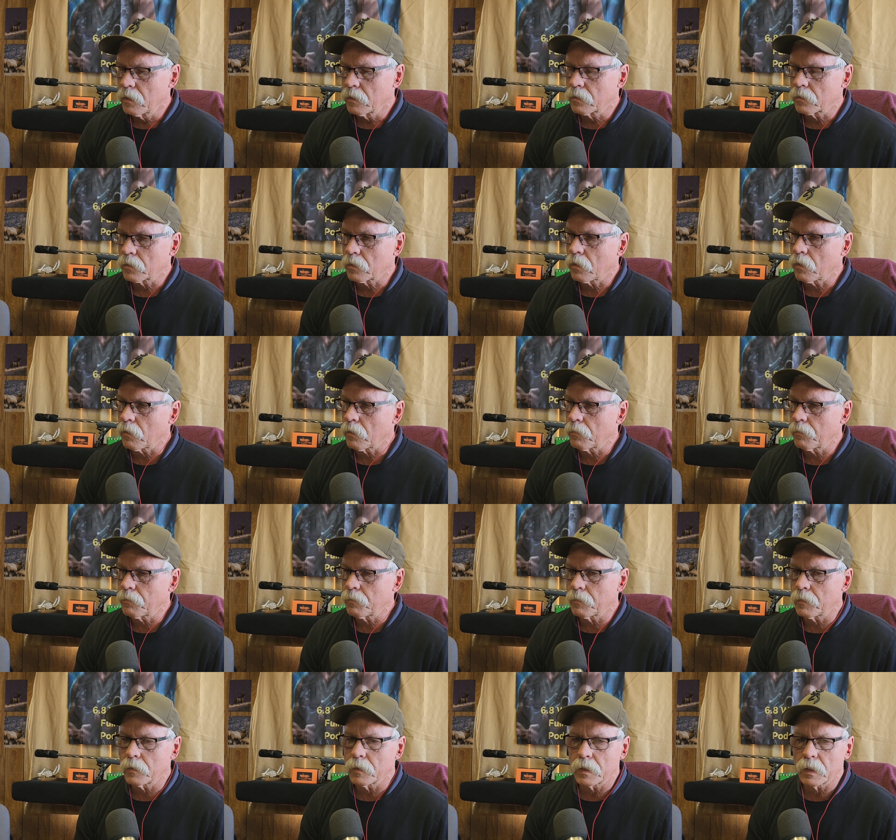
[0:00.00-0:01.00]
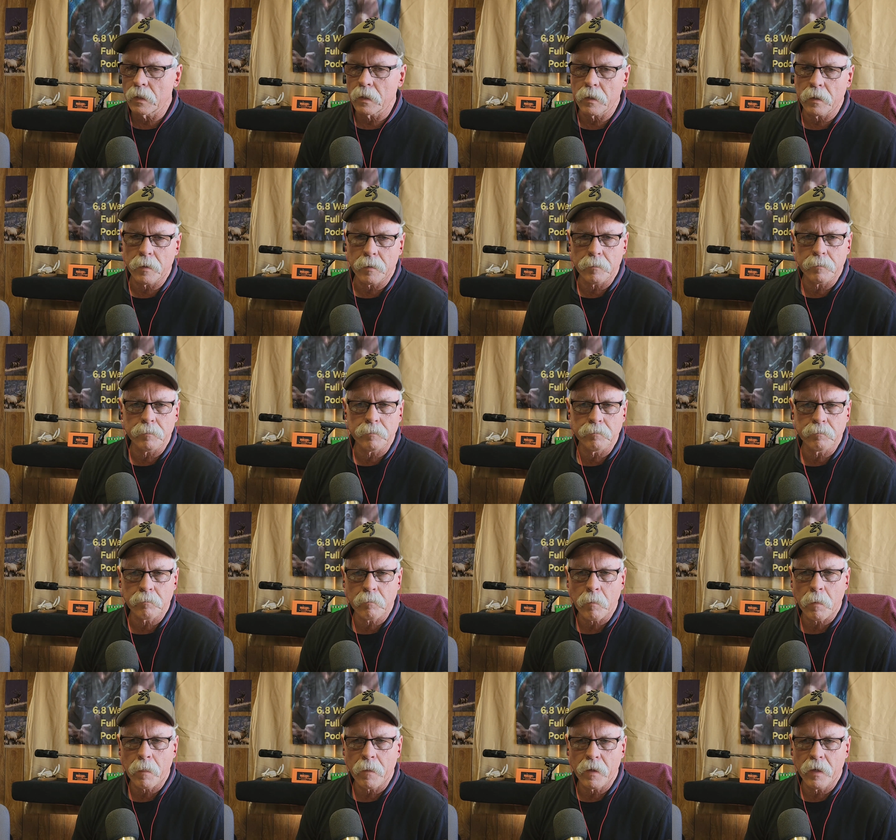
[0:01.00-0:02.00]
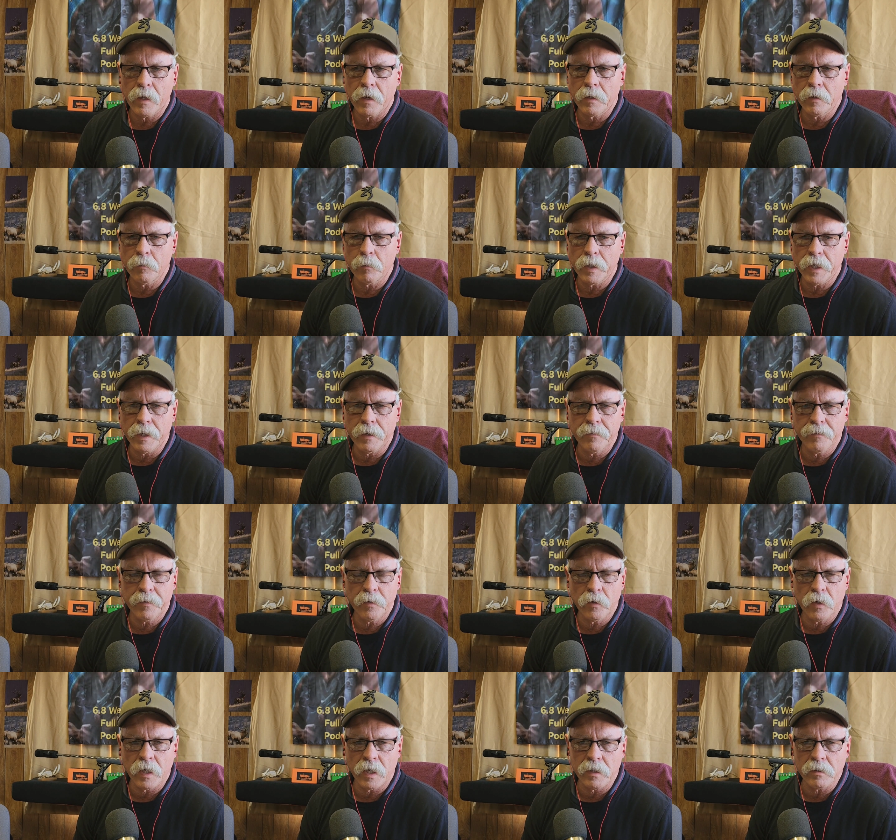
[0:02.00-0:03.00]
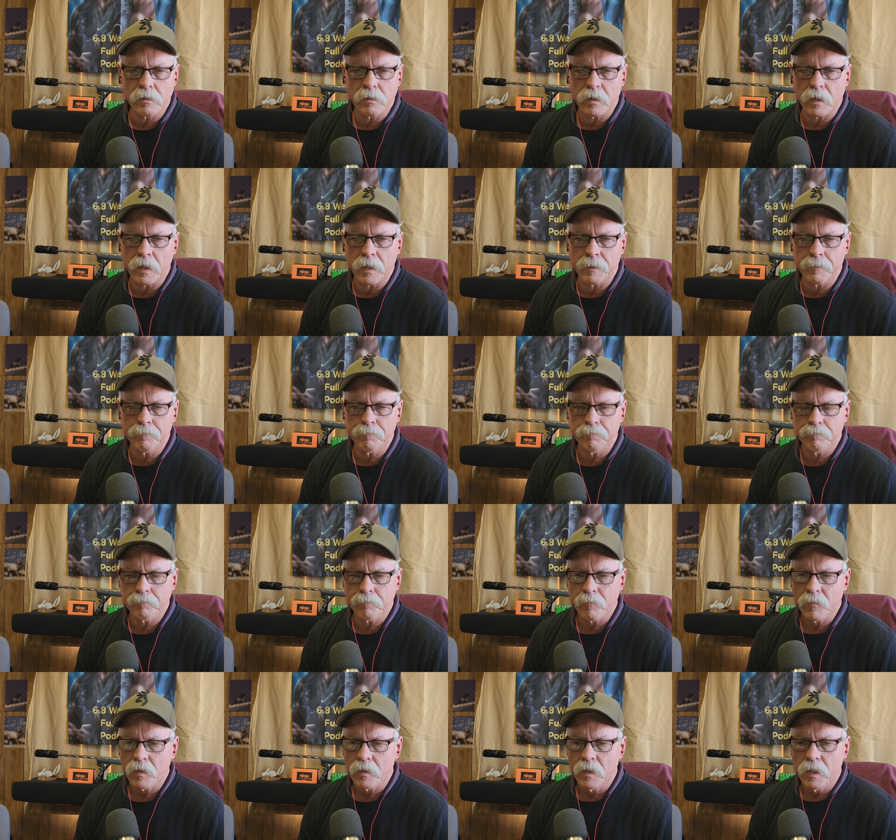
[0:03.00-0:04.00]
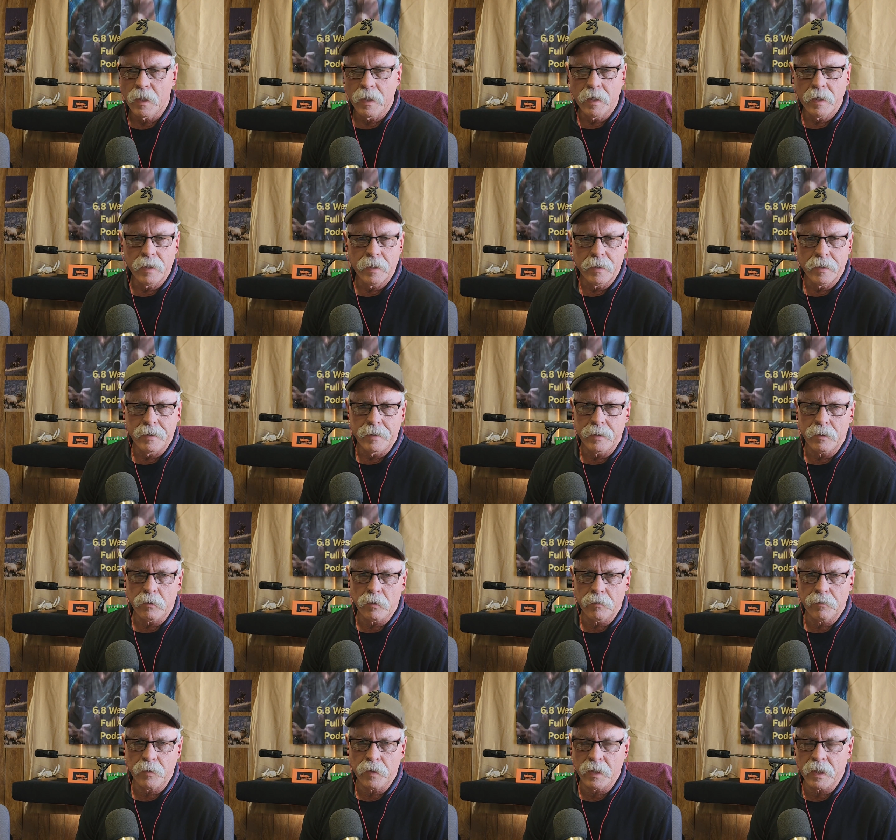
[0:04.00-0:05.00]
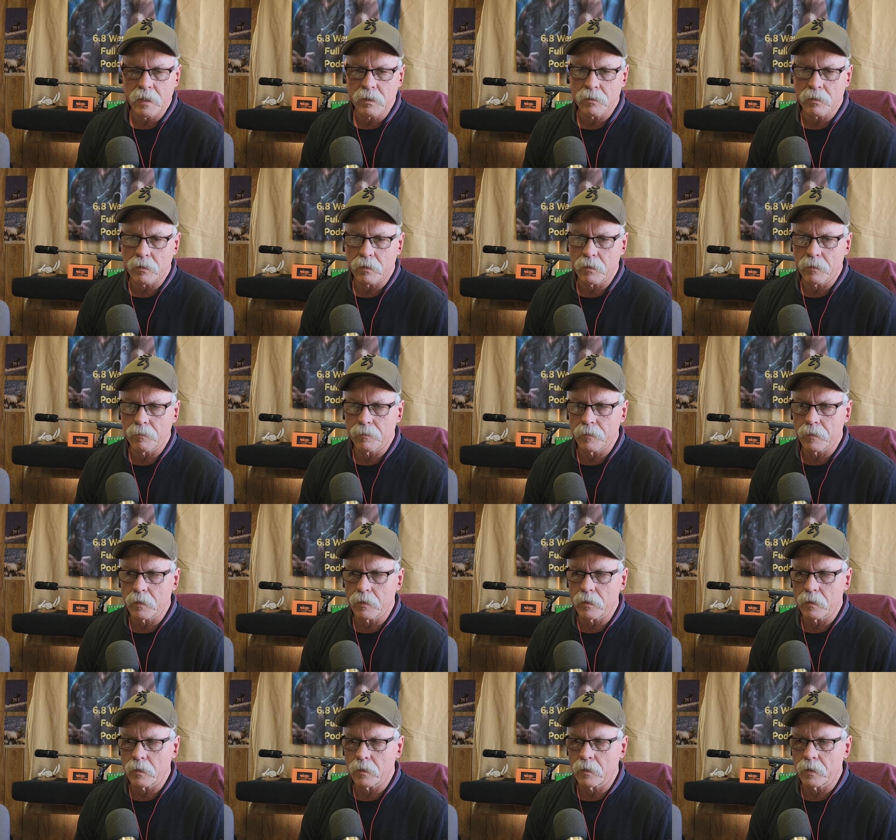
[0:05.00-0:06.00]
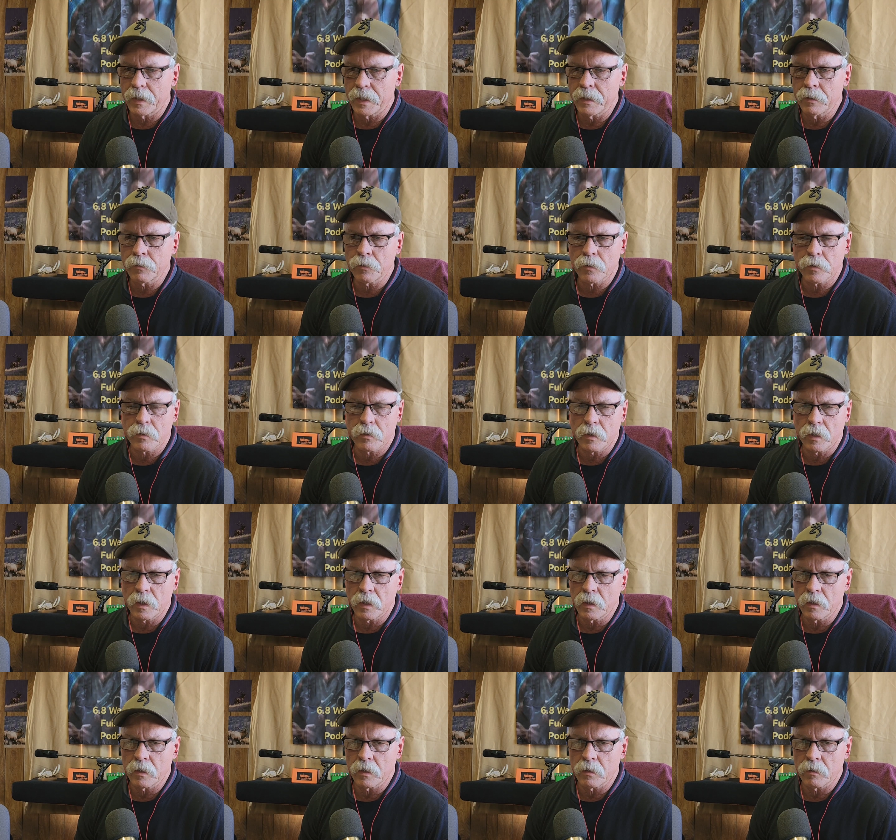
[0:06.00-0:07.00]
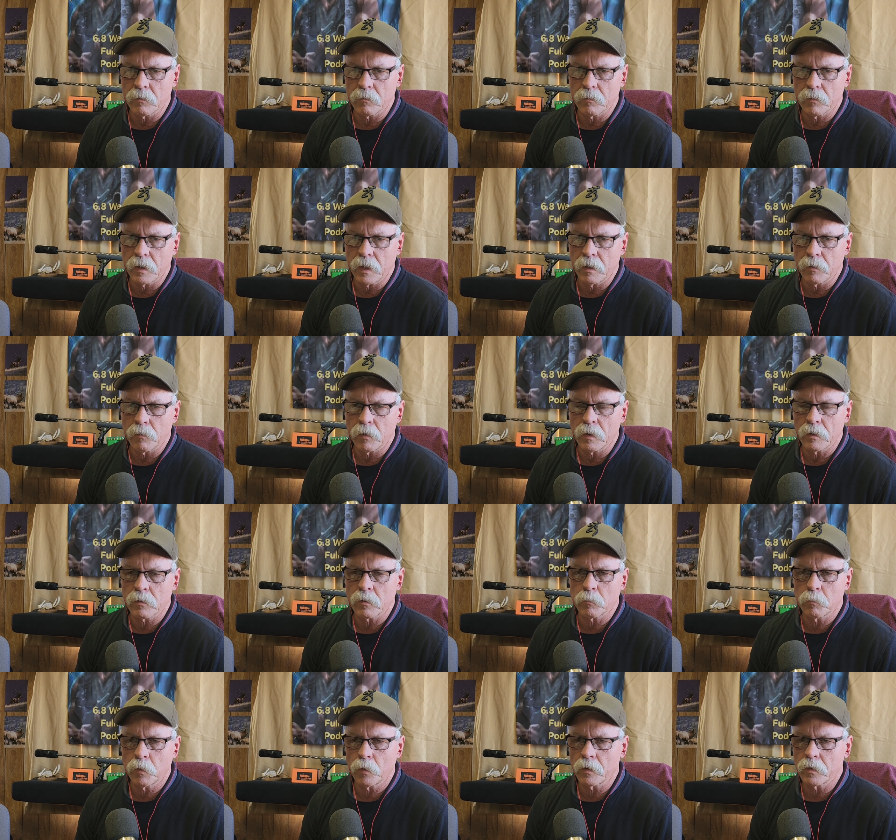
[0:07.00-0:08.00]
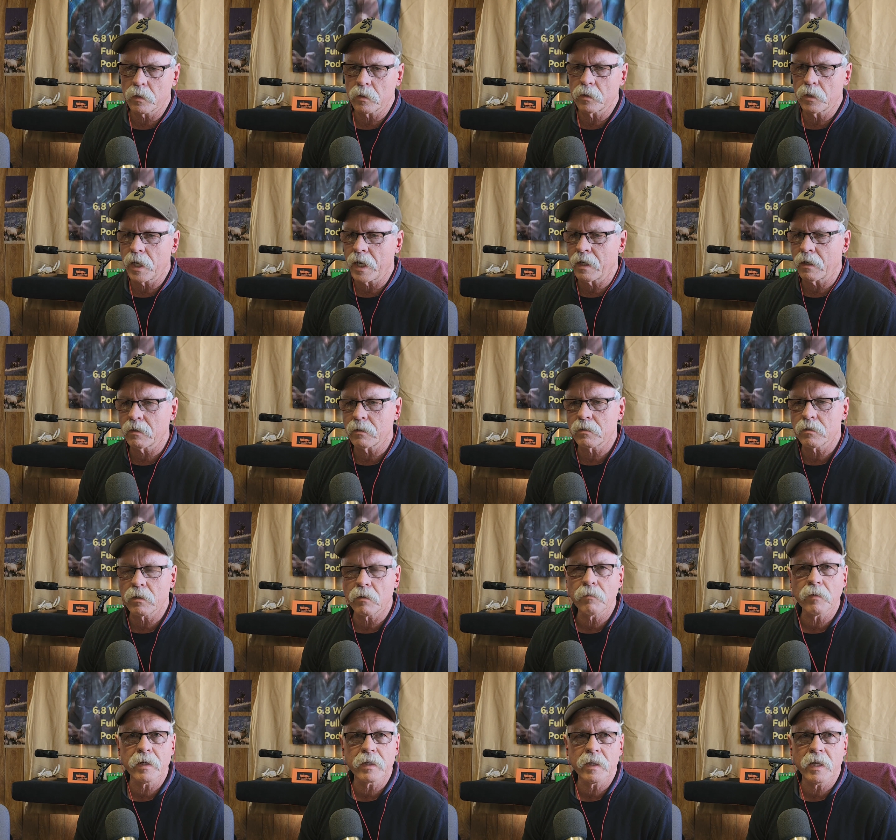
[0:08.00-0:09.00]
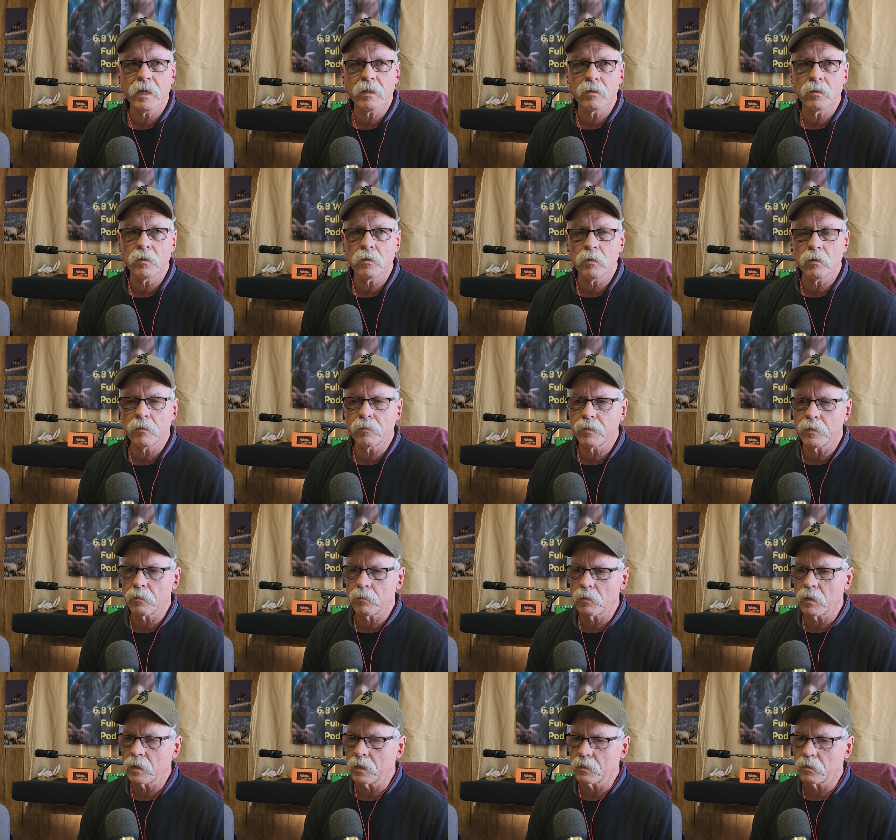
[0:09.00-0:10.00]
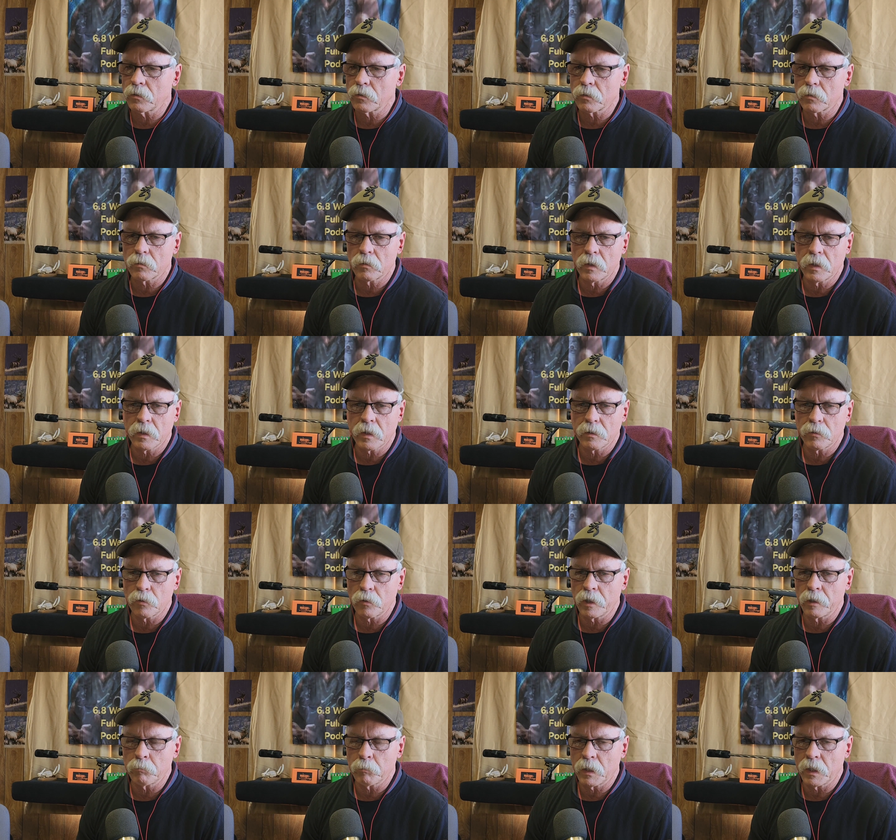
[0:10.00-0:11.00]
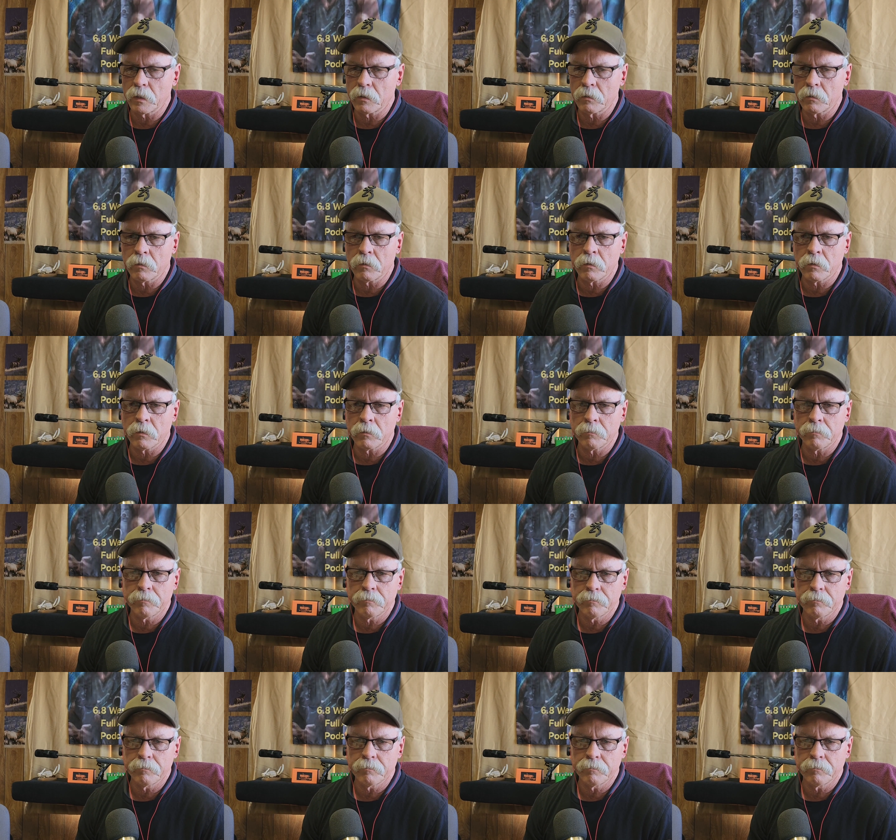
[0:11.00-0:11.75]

So anyway, if you guys if you guys are interested and want to support the channel and stuff like that too, if you want to just hit the join button or